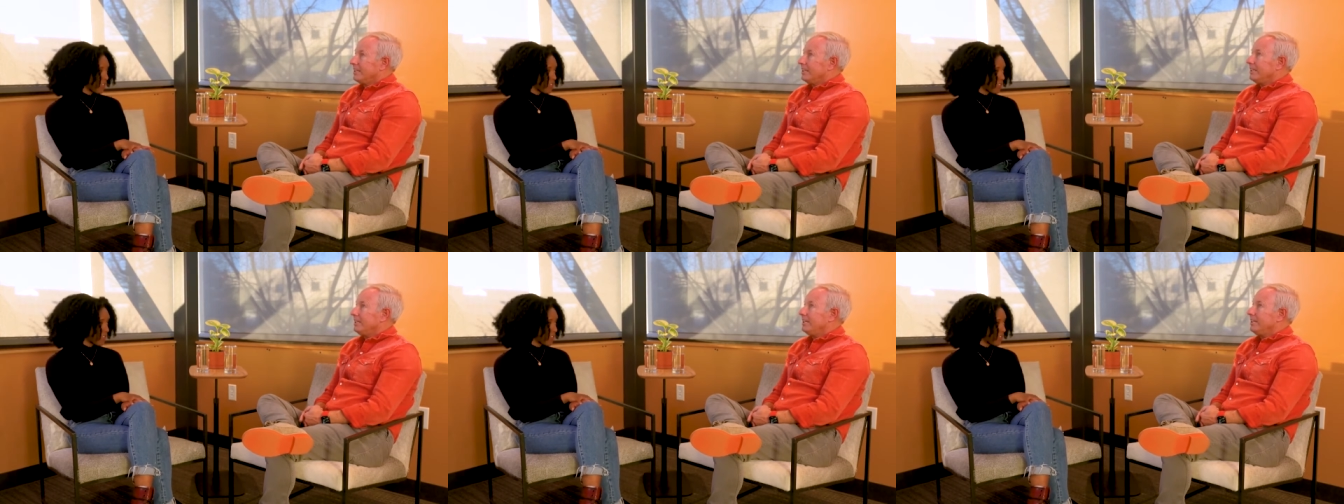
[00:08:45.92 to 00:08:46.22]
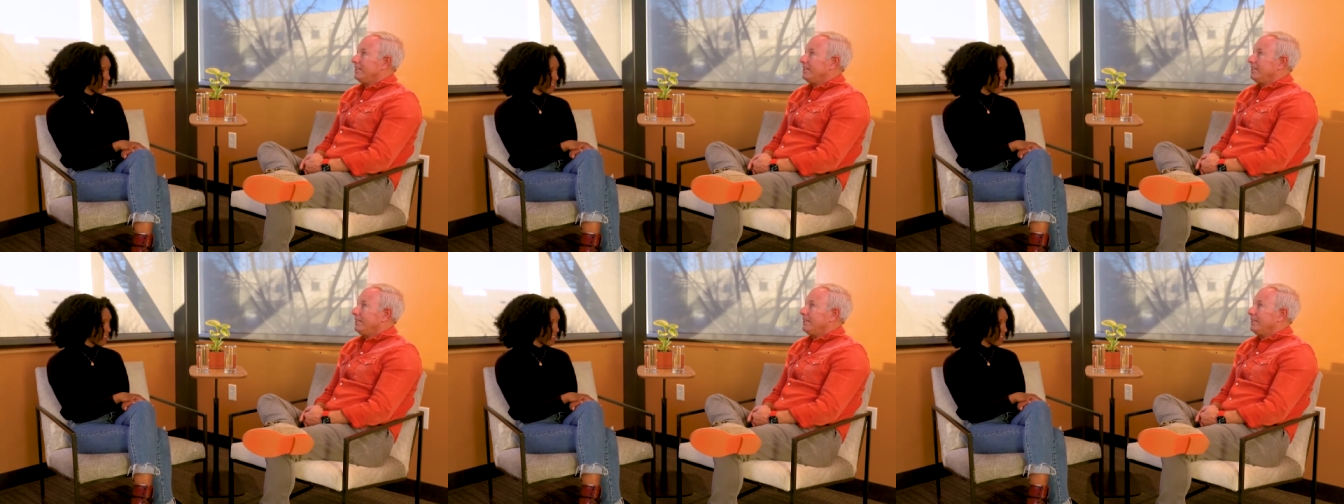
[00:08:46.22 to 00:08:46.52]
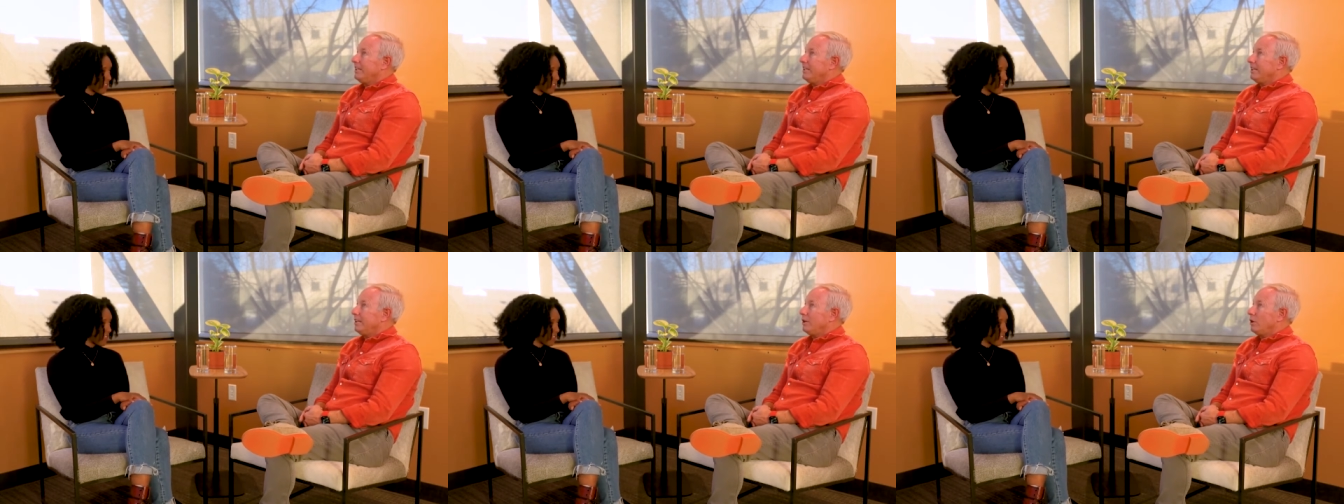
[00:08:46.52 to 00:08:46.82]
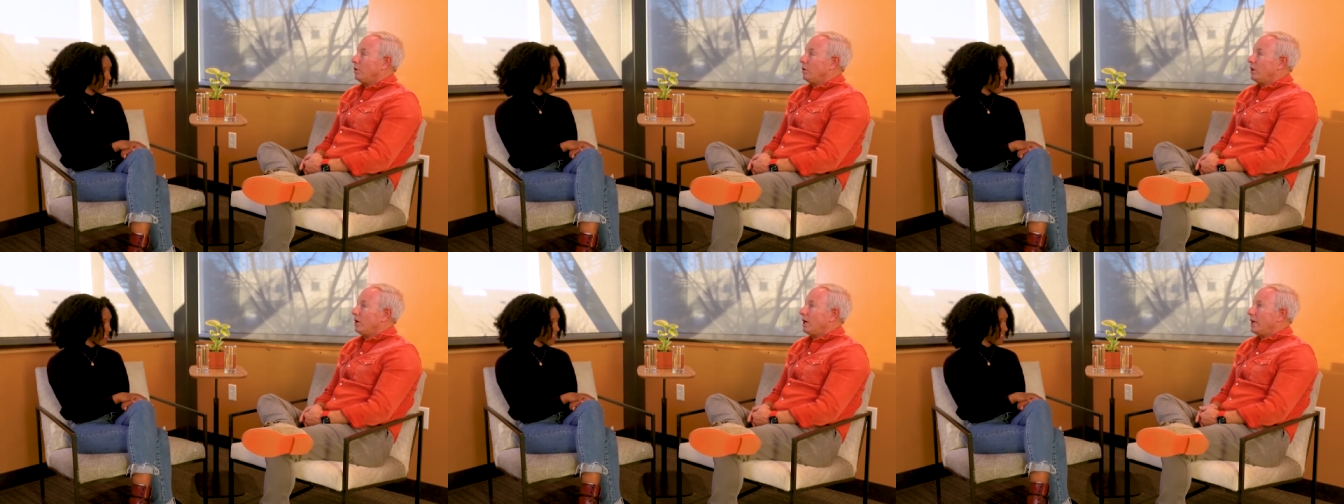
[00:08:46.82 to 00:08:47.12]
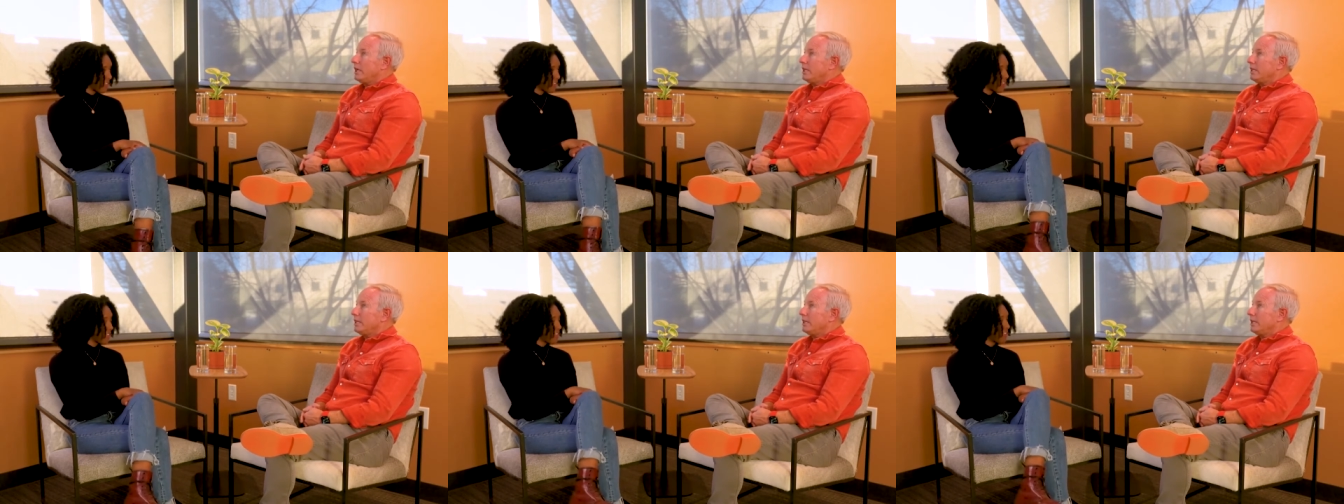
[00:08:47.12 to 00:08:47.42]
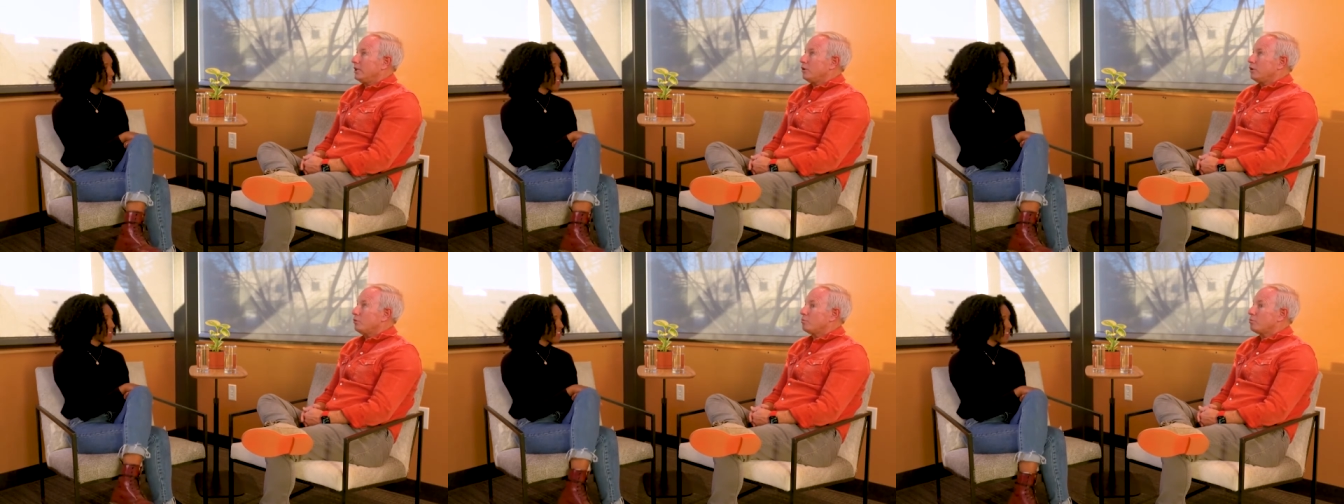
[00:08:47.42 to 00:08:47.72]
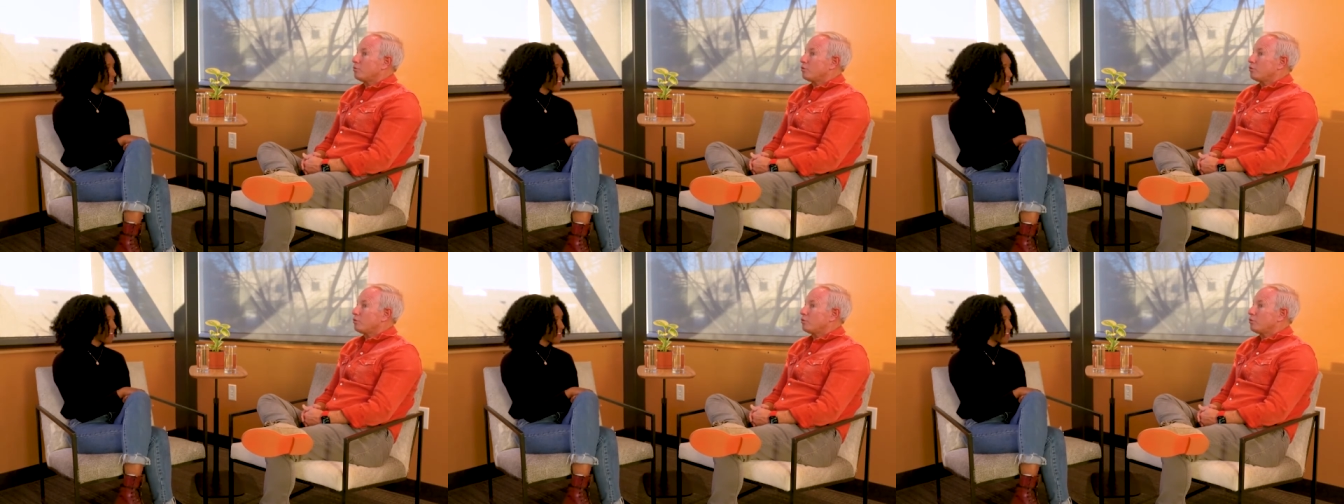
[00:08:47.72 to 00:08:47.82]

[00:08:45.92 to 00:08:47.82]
I think